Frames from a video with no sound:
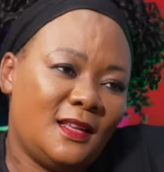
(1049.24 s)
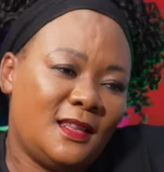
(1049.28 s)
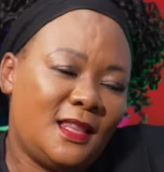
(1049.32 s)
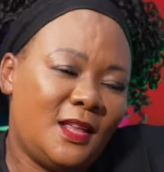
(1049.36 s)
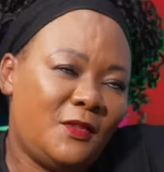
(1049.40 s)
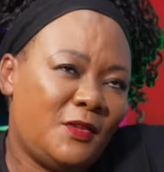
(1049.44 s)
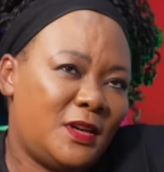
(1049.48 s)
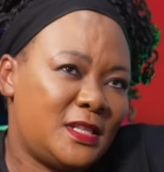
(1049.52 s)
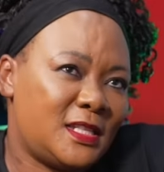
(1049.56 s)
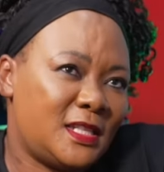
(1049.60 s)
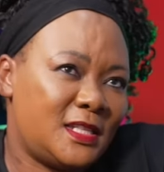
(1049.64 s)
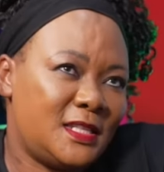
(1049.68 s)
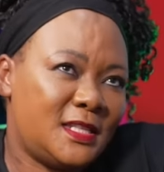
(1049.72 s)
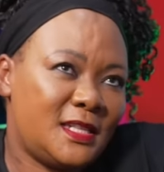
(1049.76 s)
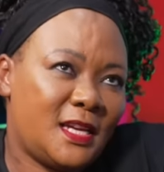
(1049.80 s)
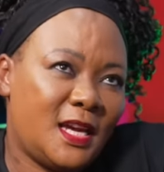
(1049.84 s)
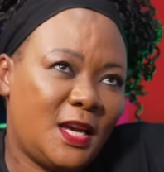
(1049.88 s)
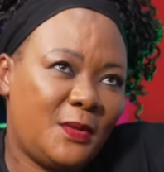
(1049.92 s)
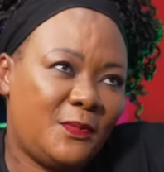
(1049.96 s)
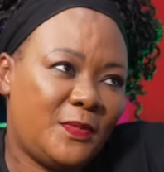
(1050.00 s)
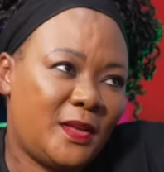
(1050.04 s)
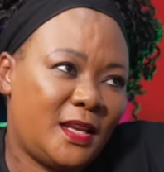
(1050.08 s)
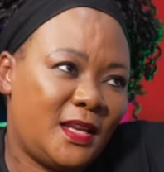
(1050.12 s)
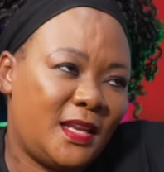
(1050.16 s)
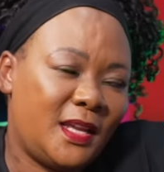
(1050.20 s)
There was a
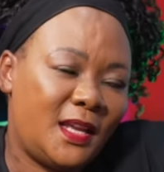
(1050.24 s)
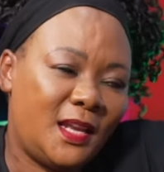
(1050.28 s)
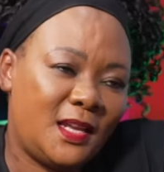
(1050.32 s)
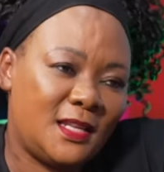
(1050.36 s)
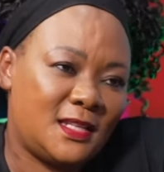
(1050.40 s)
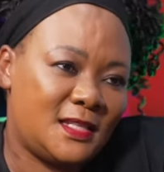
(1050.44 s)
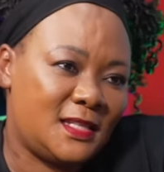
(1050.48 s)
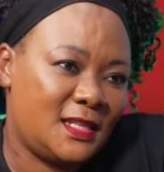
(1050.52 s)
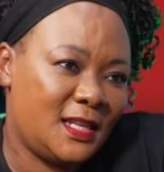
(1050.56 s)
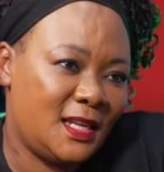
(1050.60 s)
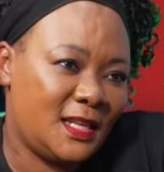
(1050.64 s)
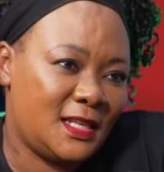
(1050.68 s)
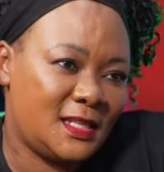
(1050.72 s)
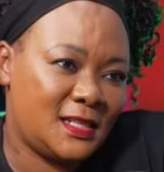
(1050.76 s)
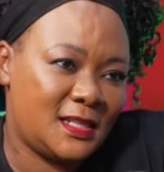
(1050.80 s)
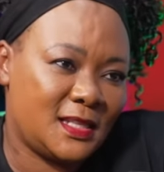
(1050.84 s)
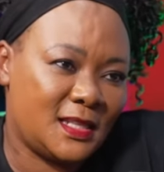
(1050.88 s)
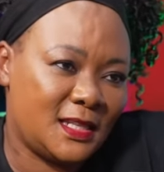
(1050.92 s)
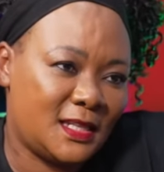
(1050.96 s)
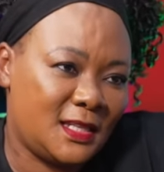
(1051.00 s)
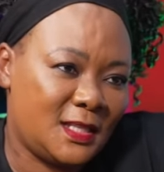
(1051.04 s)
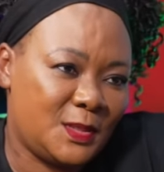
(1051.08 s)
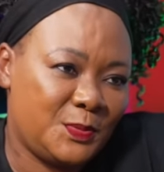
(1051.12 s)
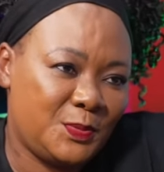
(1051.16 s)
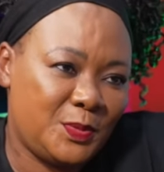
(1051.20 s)
time that Helen Zille
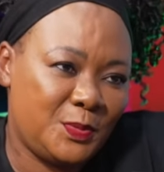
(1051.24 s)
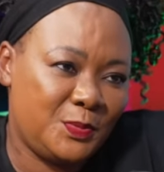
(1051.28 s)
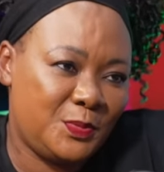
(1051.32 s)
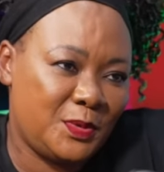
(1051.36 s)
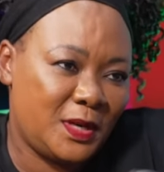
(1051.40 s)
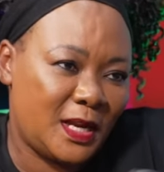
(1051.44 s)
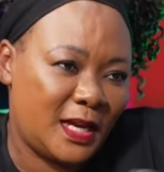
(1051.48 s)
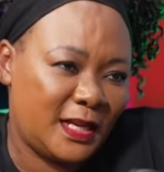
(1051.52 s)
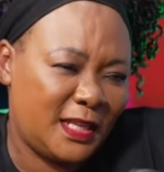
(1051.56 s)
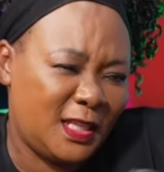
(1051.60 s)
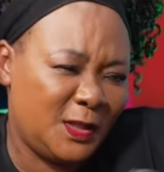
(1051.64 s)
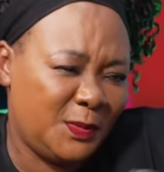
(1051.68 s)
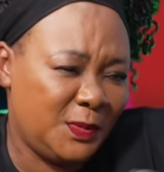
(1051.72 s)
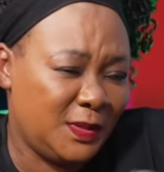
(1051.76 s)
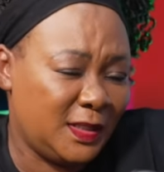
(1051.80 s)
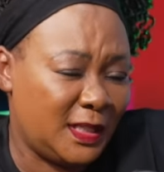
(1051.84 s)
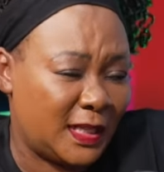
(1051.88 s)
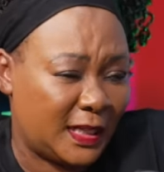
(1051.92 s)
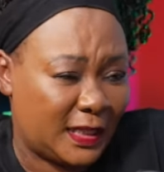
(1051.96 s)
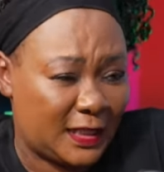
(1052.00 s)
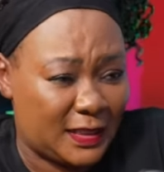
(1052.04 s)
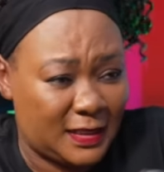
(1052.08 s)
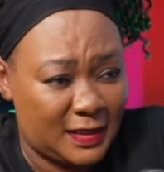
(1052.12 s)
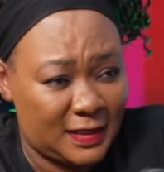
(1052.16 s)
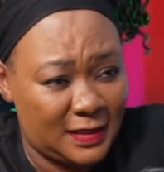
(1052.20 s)
said people are
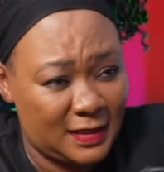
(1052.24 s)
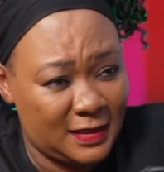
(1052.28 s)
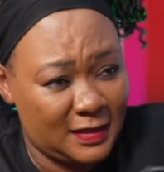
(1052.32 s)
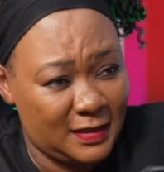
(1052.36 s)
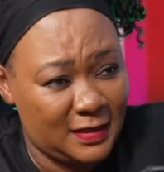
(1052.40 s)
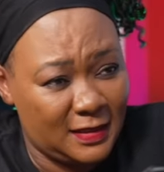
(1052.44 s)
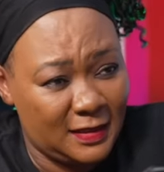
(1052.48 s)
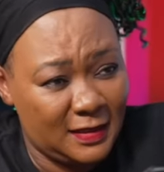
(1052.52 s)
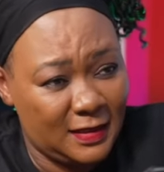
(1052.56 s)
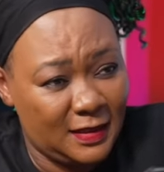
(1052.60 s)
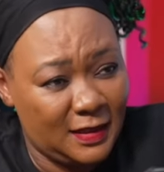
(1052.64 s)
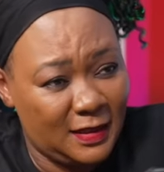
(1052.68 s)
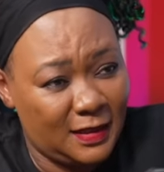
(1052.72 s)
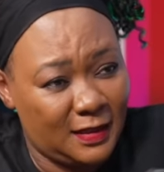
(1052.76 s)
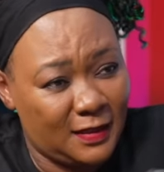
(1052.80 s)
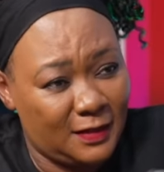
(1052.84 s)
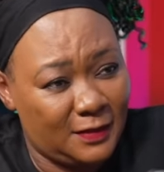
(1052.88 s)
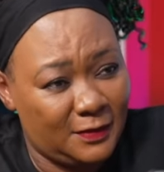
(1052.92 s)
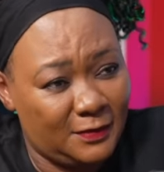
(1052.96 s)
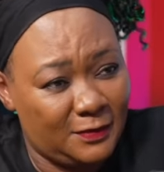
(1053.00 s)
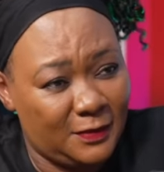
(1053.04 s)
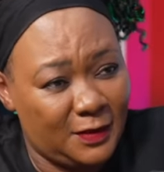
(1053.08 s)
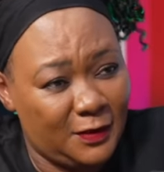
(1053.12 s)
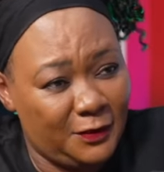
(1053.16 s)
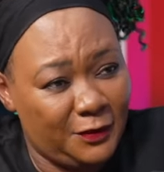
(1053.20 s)
immigrants.
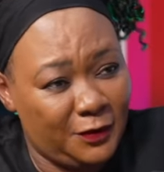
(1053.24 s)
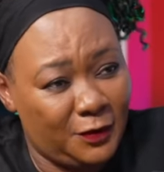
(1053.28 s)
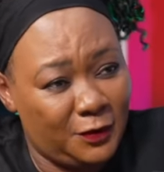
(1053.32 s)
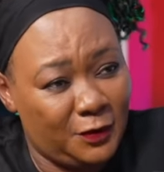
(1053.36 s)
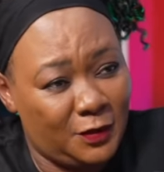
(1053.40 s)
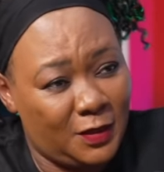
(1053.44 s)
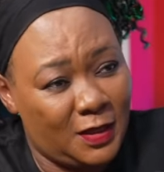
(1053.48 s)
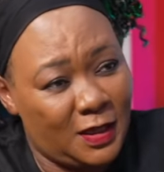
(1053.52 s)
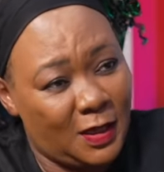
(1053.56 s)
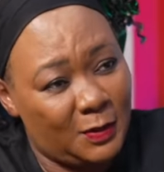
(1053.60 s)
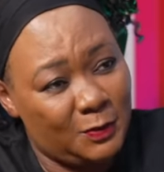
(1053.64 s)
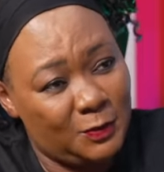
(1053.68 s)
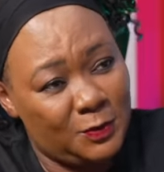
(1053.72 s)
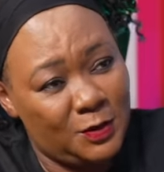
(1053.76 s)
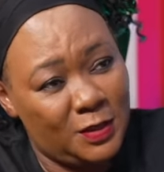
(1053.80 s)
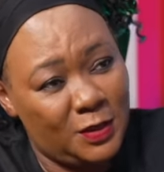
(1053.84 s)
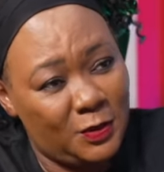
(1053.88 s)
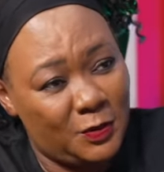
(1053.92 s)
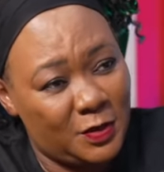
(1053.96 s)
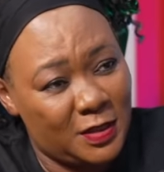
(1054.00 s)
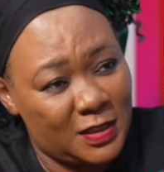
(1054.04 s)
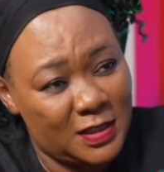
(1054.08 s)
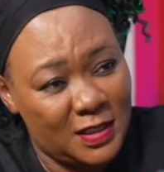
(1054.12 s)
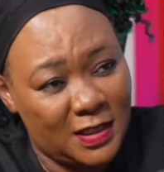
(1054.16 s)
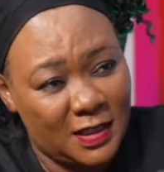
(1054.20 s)
Um, yes. If you come to the
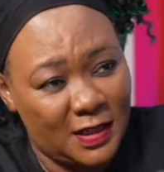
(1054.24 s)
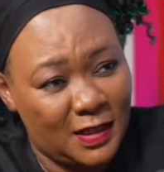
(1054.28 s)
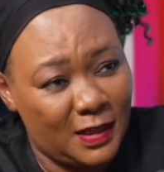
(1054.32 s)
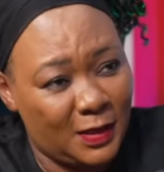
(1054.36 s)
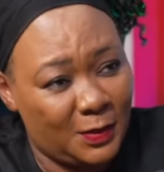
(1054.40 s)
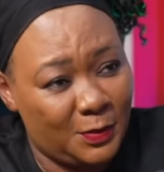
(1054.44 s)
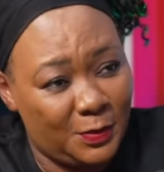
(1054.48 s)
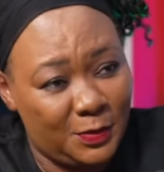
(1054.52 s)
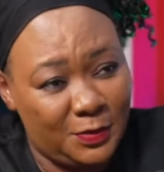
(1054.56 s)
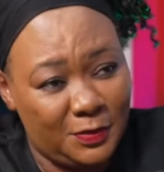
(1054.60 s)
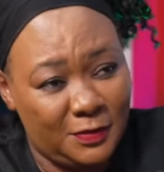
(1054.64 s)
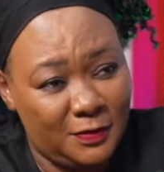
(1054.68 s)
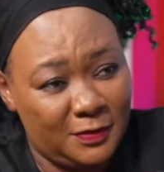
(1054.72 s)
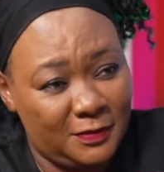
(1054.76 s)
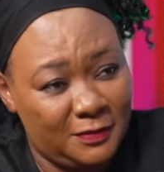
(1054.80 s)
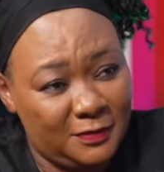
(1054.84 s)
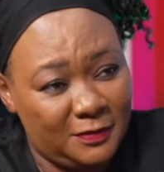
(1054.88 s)
Western Cape. I'm sure